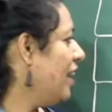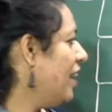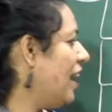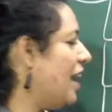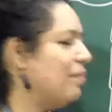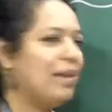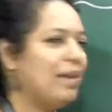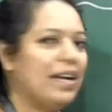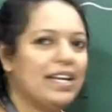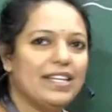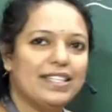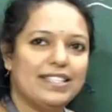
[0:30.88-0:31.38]

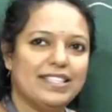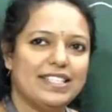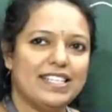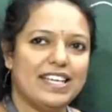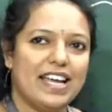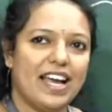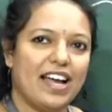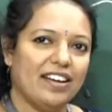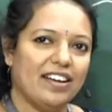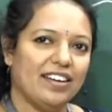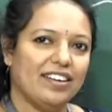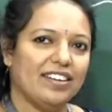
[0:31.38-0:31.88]

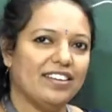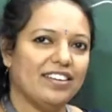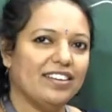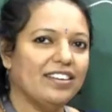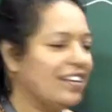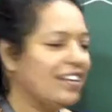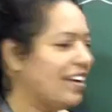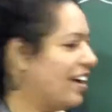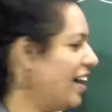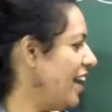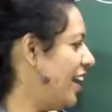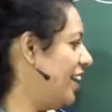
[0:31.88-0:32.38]
MICR
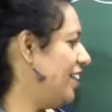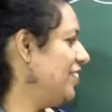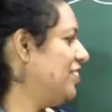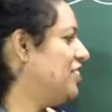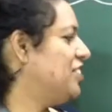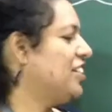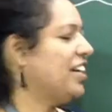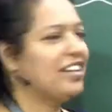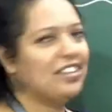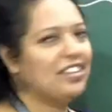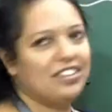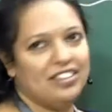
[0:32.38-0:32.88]
and
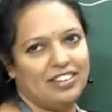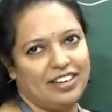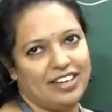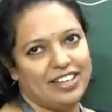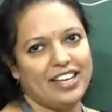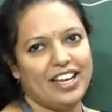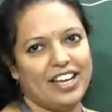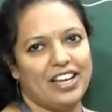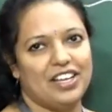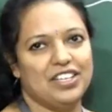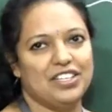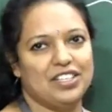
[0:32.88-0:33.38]
check
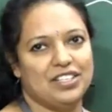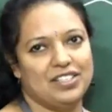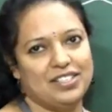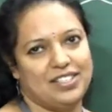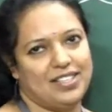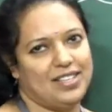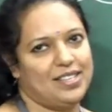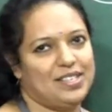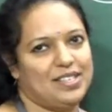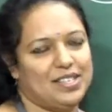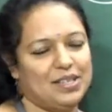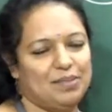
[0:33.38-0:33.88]
truncation
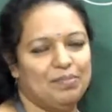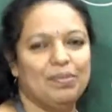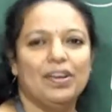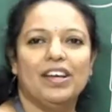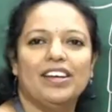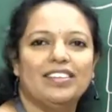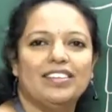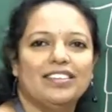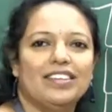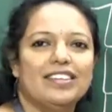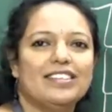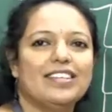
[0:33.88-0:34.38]
system.
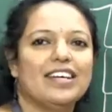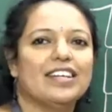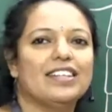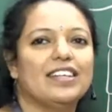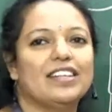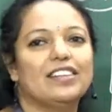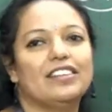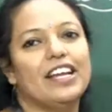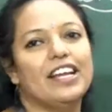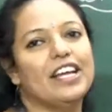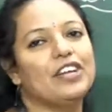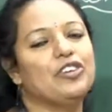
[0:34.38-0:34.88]
These are
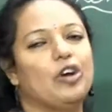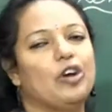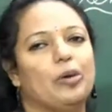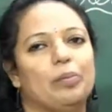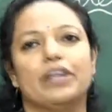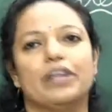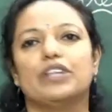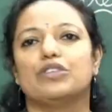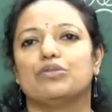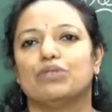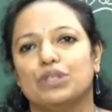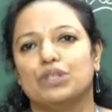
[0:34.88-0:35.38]
the three
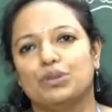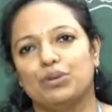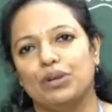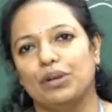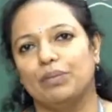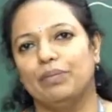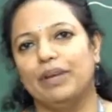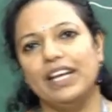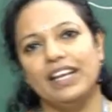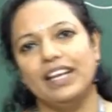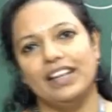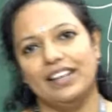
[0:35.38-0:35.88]
topics which we will
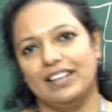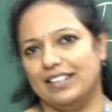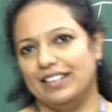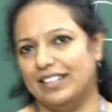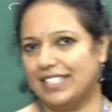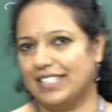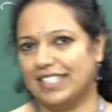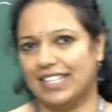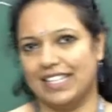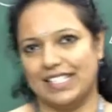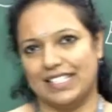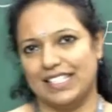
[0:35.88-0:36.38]
be
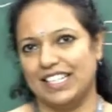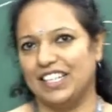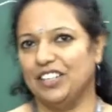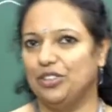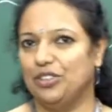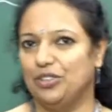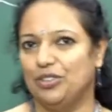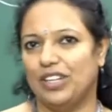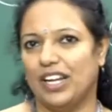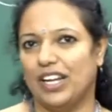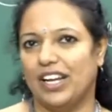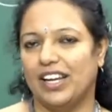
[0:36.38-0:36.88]
discussing
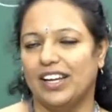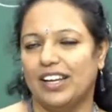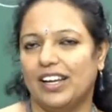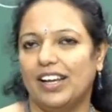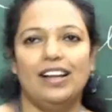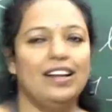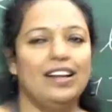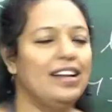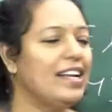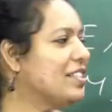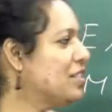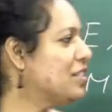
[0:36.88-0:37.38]
today.
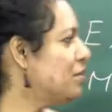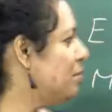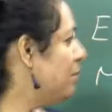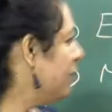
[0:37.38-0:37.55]
Let's